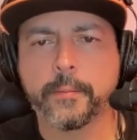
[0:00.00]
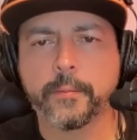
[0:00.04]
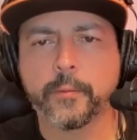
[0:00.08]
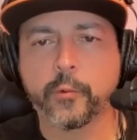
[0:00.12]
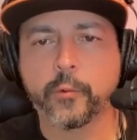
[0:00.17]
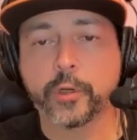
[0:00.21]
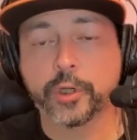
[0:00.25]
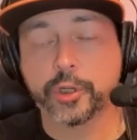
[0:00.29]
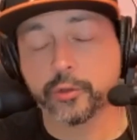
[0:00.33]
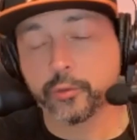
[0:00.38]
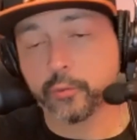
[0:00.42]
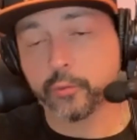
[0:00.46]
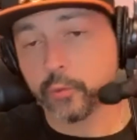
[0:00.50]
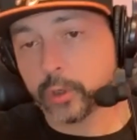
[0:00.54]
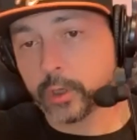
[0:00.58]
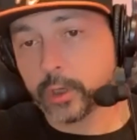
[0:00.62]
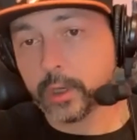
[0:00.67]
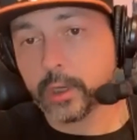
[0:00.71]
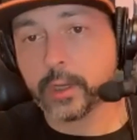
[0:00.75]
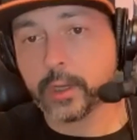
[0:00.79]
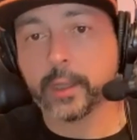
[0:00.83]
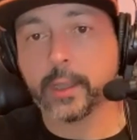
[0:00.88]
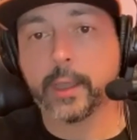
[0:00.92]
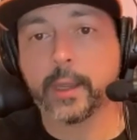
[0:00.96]
which we're
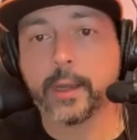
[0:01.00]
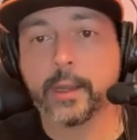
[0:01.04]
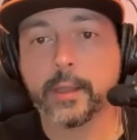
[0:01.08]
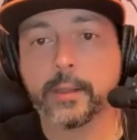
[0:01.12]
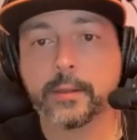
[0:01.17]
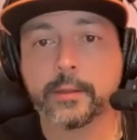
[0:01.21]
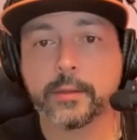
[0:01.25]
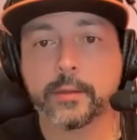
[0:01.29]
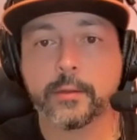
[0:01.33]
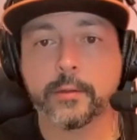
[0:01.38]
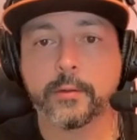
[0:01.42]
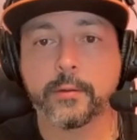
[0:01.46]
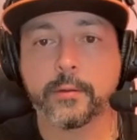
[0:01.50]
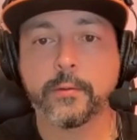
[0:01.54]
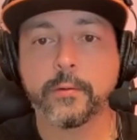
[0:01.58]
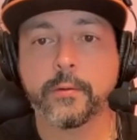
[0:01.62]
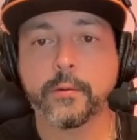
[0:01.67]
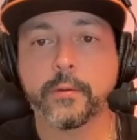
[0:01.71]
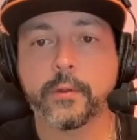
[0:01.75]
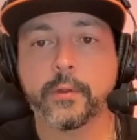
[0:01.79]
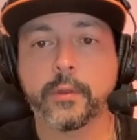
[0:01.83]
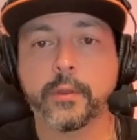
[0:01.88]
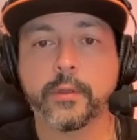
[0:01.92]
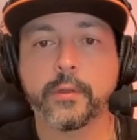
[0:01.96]
gonna get into.
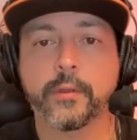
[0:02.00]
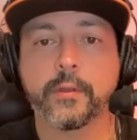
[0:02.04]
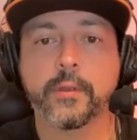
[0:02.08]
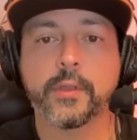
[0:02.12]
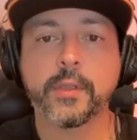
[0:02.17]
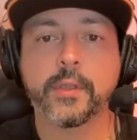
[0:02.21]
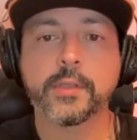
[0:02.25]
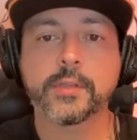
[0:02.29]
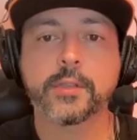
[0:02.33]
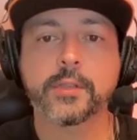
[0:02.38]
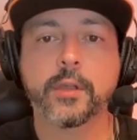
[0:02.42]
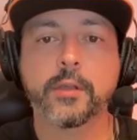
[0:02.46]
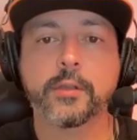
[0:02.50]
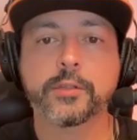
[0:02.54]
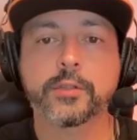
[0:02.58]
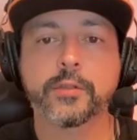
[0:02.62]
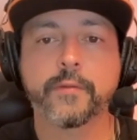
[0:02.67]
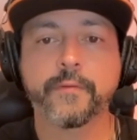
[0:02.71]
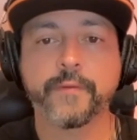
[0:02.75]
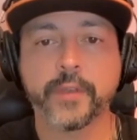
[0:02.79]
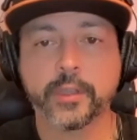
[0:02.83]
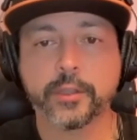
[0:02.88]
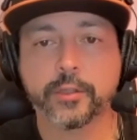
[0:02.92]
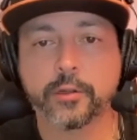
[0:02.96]
He's also
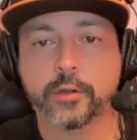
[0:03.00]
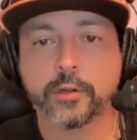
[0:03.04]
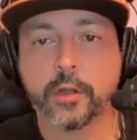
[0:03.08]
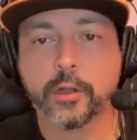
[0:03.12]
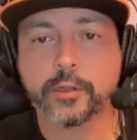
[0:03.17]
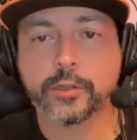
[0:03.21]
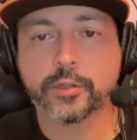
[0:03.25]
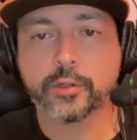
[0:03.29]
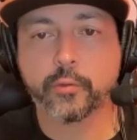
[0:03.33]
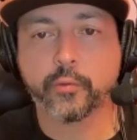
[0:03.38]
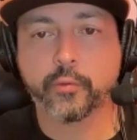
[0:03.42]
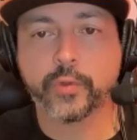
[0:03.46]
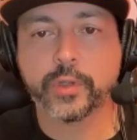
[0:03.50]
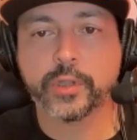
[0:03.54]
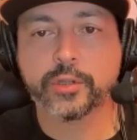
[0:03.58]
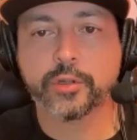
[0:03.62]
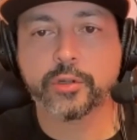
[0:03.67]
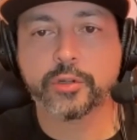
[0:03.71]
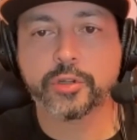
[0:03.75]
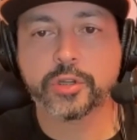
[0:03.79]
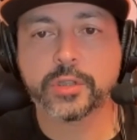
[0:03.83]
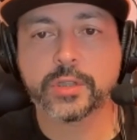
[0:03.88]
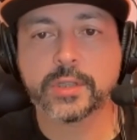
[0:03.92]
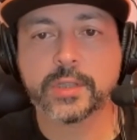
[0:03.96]
Victor also
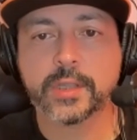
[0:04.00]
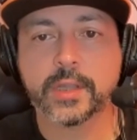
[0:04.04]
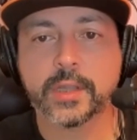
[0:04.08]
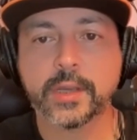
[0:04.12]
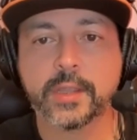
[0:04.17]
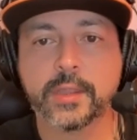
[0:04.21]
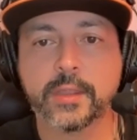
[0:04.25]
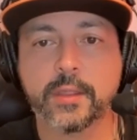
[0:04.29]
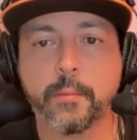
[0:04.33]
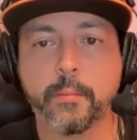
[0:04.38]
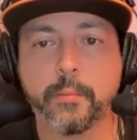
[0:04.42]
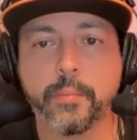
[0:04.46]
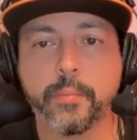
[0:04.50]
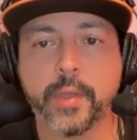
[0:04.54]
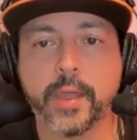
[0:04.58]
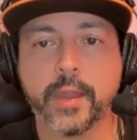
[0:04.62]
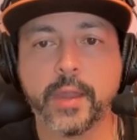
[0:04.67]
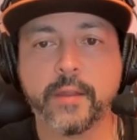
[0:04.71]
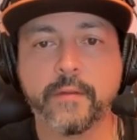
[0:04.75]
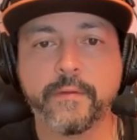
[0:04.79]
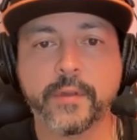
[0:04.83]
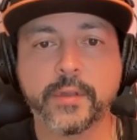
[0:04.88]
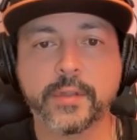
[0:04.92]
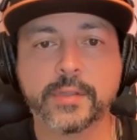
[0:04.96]
researched and studied the
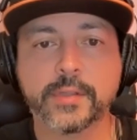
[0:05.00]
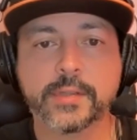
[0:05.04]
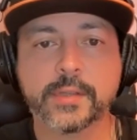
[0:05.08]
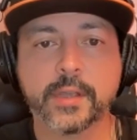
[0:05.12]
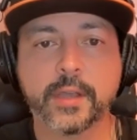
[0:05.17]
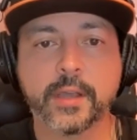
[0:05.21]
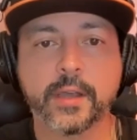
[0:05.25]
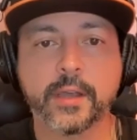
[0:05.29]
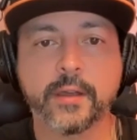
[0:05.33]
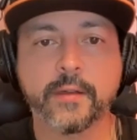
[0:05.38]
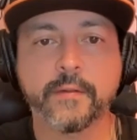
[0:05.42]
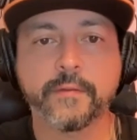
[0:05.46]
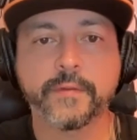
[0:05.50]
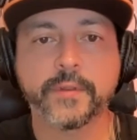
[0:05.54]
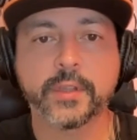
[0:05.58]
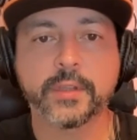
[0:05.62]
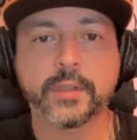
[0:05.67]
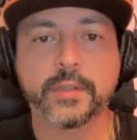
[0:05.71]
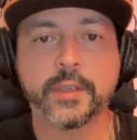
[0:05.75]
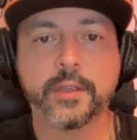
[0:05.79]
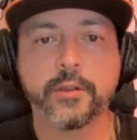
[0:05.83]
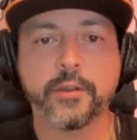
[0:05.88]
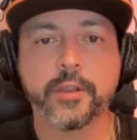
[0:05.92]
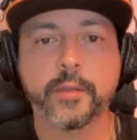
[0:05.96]
benefits of
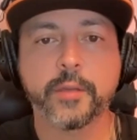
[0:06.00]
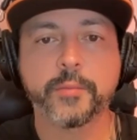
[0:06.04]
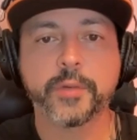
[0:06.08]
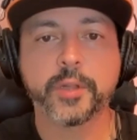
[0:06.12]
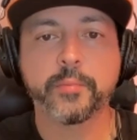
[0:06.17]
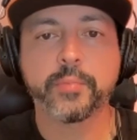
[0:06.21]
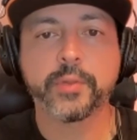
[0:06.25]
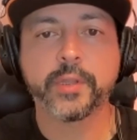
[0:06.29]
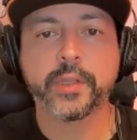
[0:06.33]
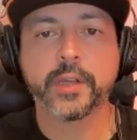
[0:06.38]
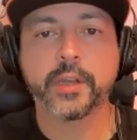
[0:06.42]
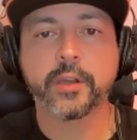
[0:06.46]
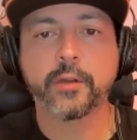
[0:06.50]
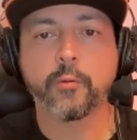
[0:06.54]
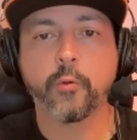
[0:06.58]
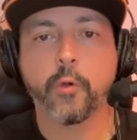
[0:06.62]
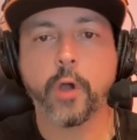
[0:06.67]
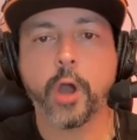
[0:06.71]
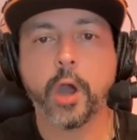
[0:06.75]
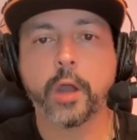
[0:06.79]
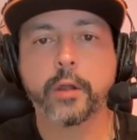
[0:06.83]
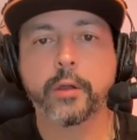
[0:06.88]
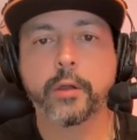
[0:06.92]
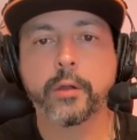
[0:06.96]
deuterium depleted
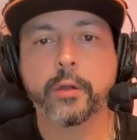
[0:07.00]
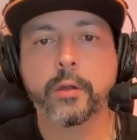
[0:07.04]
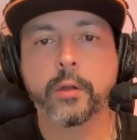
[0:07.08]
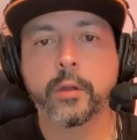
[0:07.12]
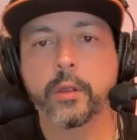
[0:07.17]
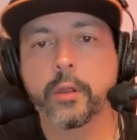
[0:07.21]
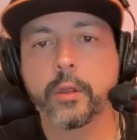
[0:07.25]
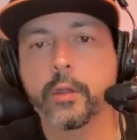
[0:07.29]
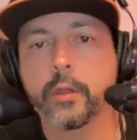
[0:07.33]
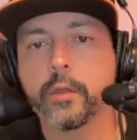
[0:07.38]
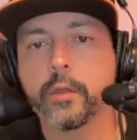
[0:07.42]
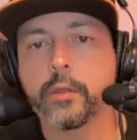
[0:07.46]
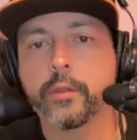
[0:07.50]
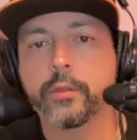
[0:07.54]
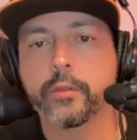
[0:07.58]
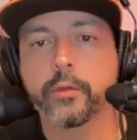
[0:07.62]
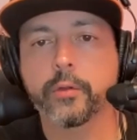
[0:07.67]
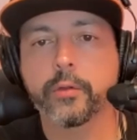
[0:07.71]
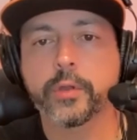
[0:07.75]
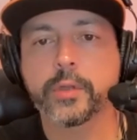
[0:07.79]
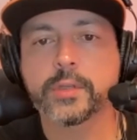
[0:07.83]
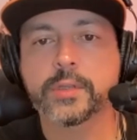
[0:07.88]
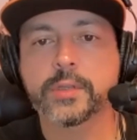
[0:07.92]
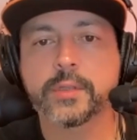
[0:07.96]
water
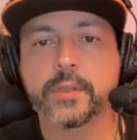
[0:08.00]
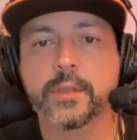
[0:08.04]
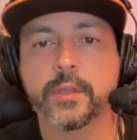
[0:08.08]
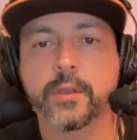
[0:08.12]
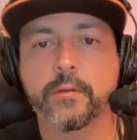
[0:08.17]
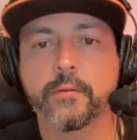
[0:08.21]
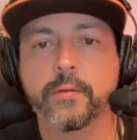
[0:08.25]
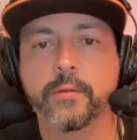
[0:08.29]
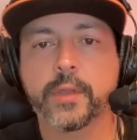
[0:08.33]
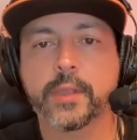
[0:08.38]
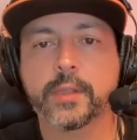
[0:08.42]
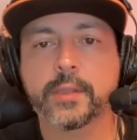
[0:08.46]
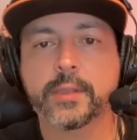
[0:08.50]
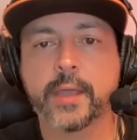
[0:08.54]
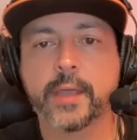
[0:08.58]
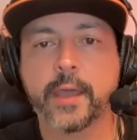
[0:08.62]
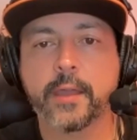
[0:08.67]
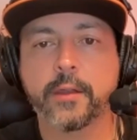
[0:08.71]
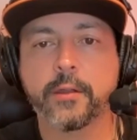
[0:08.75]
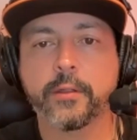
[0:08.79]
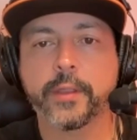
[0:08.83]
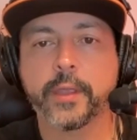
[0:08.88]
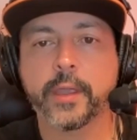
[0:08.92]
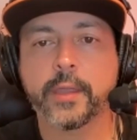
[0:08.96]
through his theory
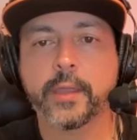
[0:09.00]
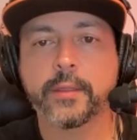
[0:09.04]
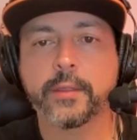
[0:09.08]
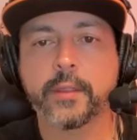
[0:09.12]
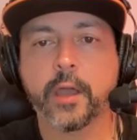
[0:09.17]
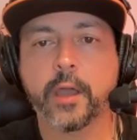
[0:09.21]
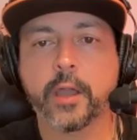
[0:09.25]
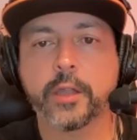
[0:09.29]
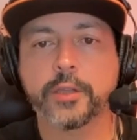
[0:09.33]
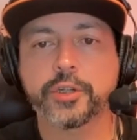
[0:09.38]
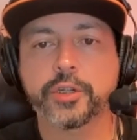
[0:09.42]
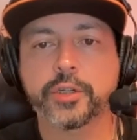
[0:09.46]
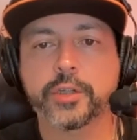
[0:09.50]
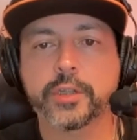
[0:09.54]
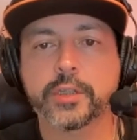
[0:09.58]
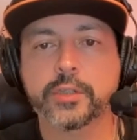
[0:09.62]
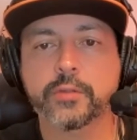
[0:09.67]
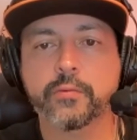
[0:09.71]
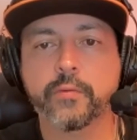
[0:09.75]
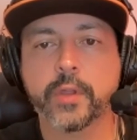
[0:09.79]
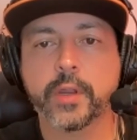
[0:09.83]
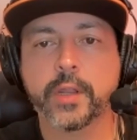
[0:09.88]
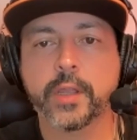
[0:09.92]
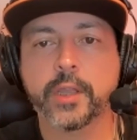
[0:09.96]
entitled Endogenous
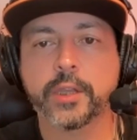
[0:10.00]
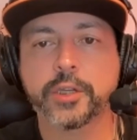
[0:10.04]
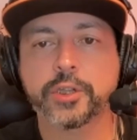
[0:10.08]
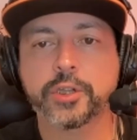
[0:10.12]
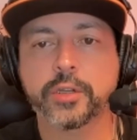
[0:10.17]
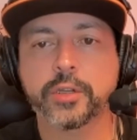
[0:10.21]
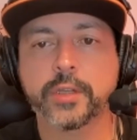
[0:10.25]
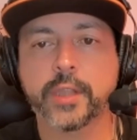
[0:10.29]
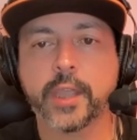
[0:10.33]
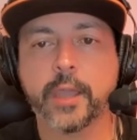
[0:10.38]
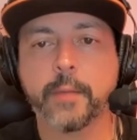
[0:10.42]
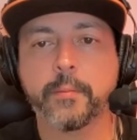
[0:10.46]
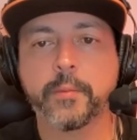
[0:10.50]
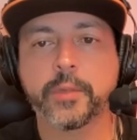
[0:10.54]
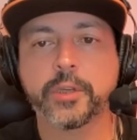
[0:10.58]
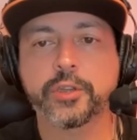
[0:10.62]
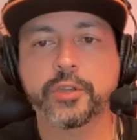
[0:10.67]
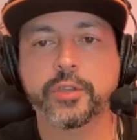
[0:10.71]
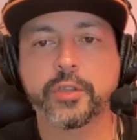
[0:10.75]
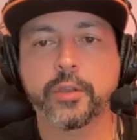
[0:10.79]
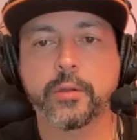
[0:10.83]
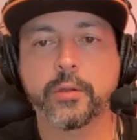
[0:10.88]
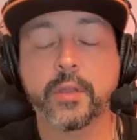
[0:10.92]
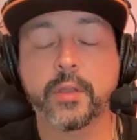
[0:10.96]
Radiation
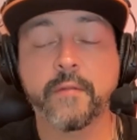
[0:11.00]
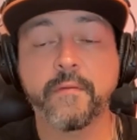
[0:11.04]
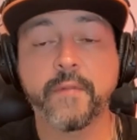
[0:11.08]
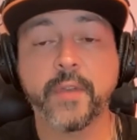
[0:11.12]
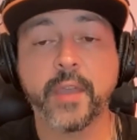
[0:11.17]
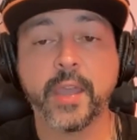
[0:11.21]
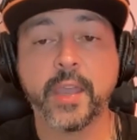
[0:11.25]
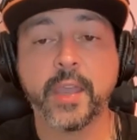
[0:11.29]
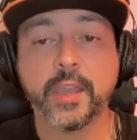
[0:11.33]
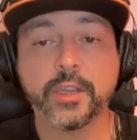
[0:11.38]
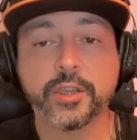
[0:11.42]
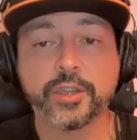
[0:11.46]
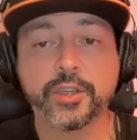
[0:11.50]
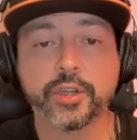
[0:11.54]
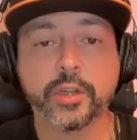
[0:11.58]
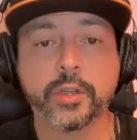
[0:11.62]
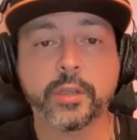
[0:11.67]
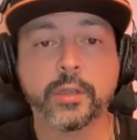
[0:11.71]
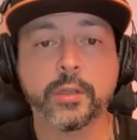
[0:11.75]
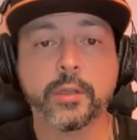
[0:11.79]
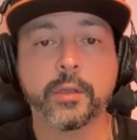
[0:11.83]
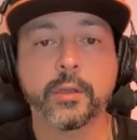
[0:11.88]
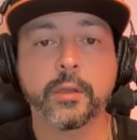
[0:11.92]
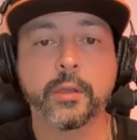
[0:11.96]
Damage Theory of
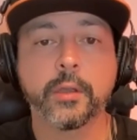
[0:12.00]
Aging.